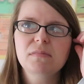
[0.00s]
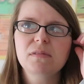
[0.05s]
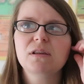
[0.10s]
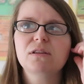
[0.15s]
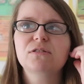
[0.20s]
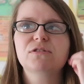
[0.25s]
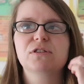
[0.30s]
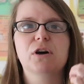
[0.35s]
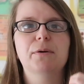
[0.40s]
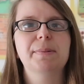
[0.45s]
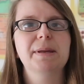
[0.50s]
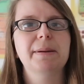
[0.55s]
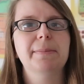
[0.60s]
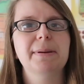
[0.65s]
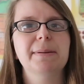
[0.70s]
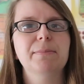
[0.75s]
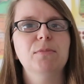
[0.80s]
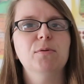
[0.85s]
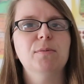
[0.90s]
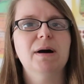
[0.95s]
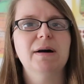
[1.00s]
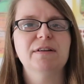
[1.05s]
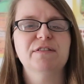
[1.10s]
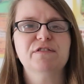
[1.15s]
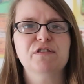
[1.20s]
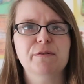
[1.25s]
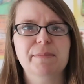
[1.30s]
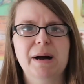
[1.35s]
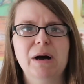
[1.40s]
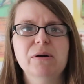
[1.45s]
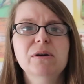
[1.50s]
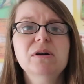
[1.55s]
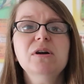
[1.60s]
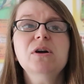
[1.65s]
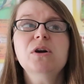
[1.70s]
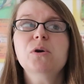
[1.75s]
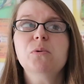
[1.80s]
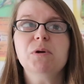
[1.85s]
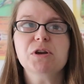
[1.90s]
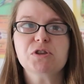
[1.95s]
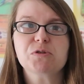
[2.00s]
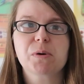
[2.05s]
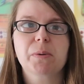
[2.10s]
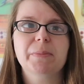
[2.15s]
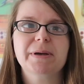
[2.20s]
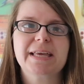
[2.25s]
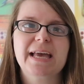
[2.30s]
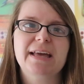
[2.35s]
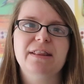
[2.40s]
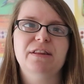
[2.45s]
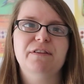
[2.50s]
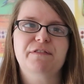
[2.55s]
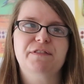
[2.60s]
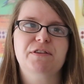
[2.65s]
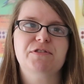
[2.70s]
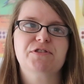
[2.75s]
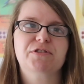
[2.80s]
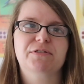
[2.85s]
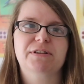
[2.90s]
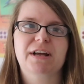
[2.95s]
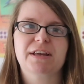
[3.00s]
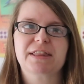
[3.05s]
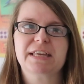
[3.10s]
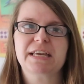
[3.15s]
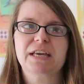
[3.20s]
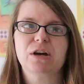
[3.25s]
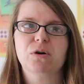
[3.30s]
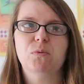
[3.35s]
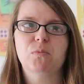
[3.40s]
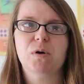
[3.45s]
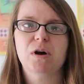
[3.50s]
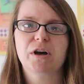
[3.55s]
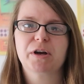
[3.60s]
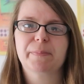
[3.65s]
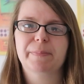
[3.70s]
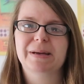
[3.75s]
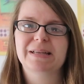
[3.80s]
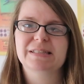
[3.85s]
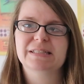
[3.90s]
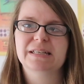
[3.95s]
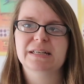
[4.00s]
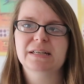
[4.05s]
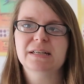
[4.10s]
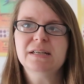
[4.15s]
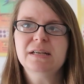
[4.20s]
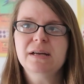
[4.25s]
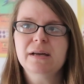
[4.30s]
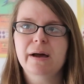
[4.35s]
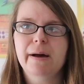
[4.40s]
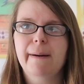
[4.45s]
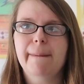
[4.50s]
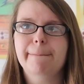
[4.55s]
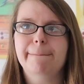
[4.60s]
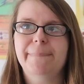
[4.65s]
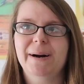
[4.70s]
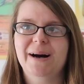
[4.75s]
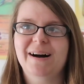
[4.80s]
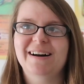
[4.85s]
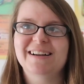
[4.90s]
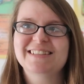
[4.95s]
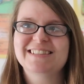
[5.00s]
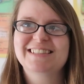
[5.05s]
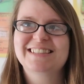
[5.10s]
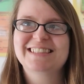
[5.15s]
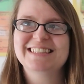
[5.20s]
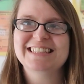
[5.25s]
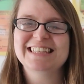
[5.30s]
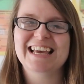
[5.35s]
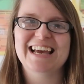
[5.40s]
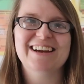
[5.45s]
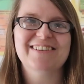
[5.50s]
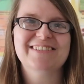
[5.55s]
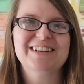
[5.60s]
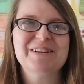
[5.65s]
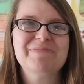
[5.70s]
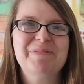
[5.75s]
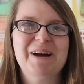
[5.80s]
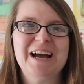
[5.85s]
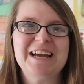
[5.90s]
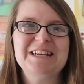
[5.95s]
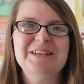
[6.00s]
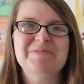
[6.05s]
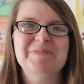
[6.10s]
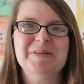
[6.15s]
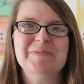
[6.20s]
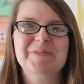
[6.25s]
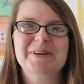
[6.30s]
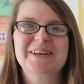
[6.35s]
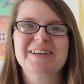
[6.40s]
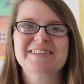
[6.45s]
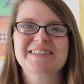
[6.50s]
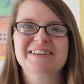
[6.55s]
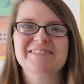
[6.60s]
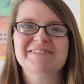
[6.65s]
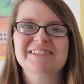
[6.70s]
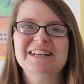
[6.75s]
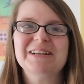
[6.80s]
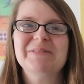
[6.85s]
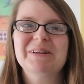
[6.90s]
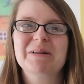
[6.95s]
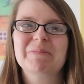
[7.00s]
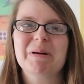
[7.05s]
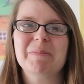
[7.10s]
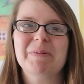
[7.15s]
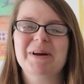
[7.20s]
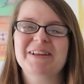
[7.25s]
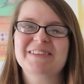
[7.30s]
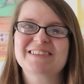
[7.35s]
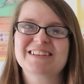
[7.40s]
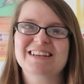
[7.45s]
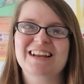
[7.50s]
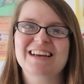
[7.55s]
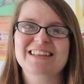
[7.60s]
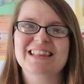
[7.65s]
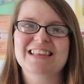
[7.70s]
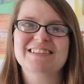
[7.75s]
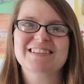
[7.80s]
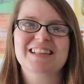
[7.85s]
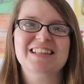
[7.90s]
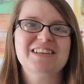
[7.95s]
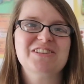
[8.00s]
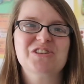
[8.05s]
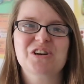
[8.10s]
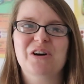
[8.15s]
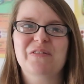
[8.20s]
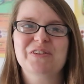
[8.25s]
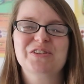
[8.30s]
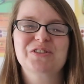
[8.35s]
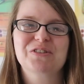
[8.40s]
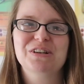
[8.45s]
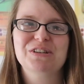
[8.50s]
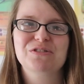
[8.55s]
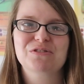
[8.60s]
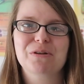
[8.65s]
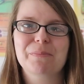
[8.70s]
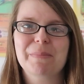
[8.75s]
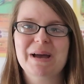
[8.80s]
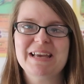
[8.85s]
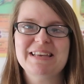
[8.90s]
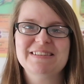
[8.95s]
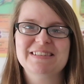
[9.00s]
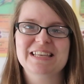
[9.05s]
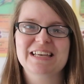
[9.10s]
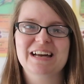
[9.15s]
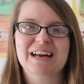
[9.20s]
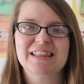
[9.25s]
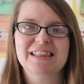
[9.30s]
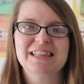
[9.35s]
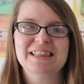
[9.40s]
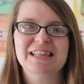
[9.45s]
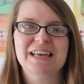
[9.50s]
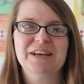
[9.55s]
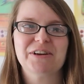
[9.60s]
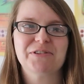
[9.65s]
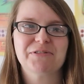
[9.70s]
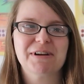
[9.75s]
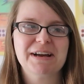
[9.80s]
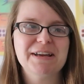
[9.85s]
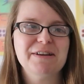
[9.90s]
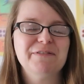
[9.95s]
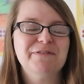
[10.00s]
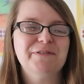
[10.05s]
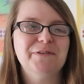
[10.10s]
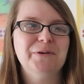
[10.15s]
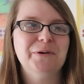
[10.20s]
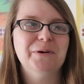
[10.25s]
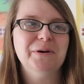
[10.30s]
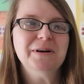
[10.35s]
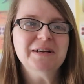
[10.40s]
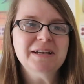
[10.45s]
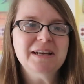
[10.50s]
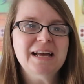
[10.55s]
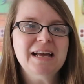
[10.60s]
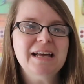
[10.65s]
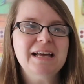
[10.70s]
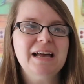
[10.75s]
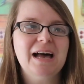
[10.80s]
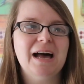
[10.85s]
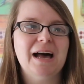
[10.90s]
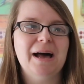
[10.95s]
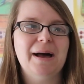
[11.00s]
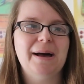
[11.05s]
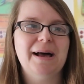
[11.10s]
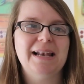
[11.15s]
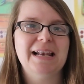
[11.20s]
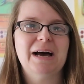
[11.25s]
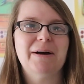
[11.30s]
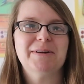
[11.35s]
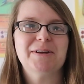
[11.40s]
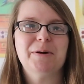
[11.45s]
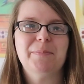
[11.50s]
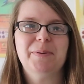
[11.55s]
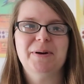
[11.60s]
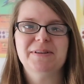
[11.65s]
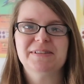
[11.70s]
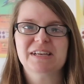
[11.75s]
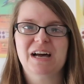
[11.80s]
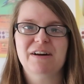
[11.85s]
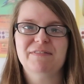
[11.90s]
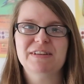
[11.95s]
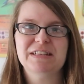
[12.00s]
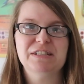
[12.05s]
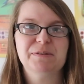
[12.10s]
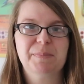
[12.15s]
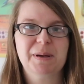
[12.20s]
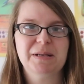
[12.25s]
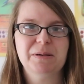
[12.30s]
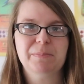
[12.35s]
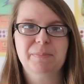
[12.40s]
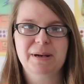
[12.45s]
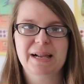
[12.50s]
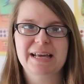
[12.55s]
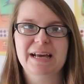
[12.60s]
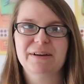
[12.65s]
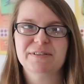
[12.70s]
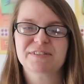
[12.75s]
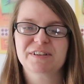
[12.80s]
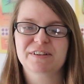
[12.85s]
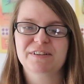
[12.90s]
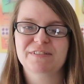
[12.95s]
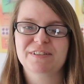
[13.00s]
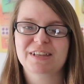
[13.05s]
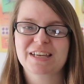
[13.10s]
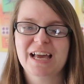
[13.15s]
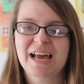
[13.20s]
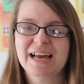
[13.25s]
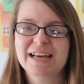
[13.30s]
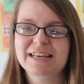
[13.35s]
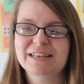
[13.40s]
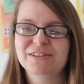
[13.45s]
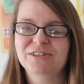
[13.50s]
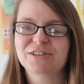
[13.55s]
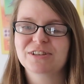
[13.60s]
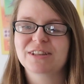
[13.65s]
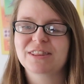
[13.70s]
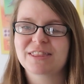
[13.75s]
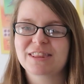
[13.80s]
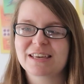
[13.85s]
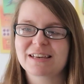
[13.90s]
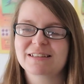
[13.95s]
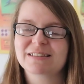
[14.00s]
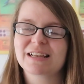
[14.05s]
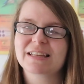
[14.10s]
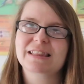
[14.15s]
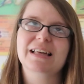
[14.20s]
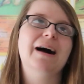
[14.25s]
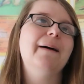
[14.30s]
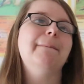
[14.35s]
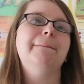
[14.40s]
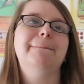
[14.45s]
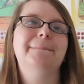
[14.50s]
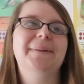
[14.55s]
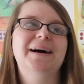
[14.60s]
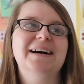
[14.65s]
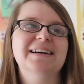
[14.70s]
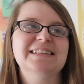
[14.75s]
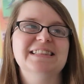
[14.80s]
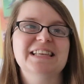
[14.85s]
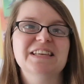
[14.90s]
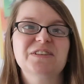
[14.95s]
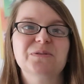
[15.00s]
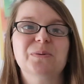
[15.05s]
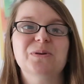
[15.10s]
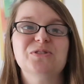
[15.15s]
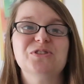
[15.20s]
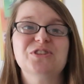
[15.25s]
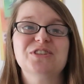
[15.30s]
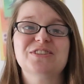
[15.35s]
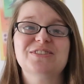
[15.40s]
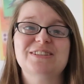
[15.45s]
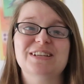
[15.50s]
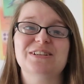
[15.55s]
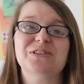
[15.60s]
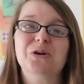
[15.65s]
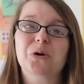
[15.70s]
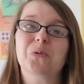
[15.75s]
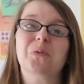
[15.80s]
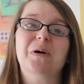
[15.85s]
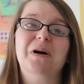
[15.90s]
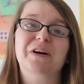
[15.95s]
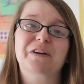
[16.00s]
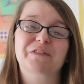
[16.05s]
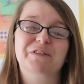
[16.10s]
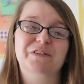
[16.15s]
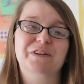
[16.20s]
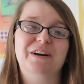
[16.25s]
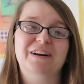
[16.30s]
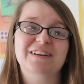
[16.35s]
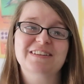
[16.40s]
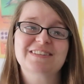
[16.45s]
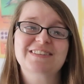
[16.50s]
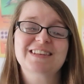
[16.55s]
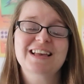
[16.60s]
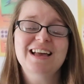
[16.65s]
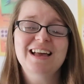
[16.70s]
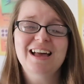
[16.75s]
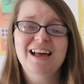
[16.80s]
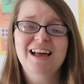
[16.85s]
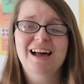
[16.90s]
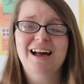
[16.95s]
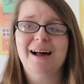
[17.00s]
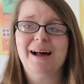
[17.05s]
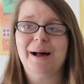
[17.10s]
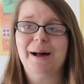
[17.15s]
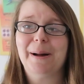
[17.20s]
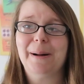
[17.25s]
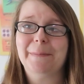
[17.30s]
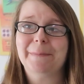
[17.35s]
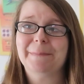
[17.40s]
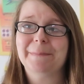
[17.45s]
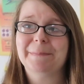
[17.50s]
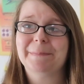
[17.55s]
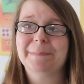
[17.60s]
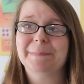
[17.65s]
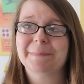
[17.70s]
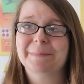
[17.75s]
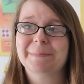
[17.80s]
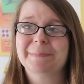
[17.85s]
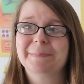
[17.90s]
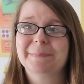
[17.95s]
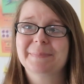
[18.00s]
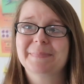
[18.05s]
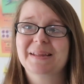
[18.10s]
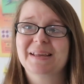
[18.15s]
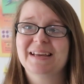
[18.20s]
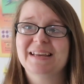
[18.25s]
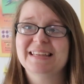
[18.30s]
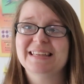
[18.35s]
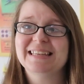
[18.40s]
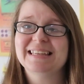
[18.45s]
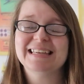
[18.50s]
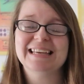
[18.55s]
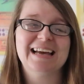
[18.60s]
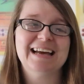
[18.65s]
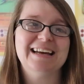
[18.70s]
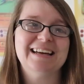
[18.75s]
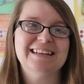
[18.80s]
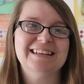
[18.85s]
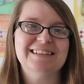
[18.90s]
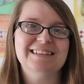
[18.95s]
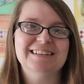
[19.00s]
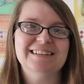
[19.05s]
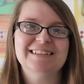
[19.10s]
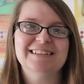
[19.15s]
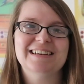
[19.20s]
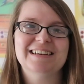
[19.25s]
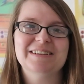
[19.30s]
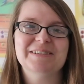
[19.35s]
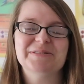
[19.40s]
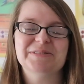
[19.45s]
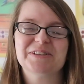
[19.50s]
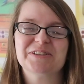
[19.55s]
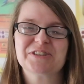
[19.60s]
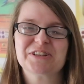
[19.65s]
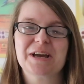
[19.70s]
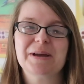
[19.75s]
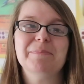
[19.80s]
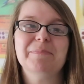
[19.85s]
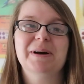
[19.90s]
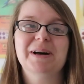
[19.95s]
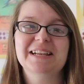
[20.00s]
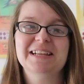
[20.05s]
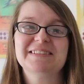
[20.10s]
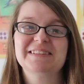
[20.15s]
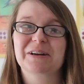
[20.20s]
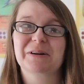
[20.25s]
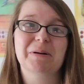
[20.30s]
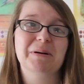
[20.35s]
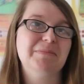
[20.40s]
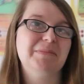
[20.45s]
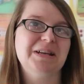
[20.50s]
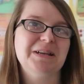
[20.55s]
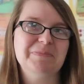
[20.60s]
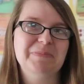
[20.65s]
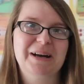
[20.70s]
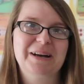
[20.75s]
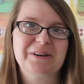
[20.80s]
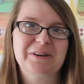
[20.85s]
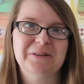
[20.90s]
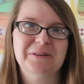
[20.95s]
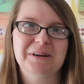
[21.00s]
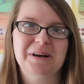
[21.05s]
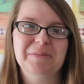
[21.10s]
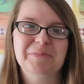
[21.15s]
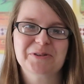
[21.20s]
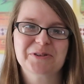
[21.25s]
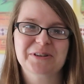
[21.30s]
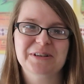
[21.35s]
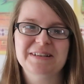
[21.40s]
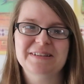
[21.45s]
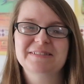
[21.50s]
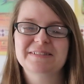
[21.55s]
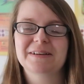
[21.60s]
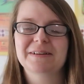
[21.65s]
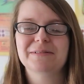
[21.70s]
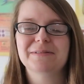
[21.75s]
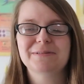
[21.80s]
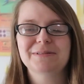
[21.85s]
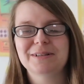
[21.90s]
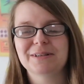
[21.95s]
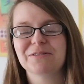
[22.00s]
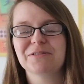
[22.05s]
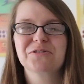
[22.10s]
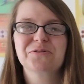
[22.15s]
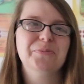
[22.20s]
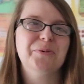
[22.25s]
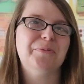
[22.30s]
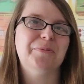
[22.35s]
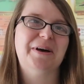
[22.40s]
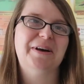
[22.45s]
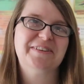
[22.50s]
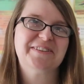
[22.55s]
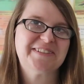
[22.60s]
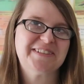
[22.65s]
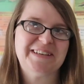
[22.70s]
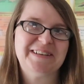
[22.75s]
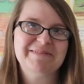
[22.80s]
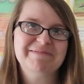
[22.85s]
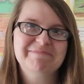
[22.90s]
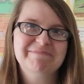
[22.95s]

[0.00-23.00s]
So I'll be a bit more mindful about which one we get in the future, and I think it will work better. But yeah, it really pained me because I really wanted my bird to like this. I think Java trees are amazing. I think they're great for allowing your bird to have independent play outside of the cage and things like that. But this one just did not work for us. Yeah, and it was a shame. But at least I got my money back on Gumtree, so, you know, small mercy.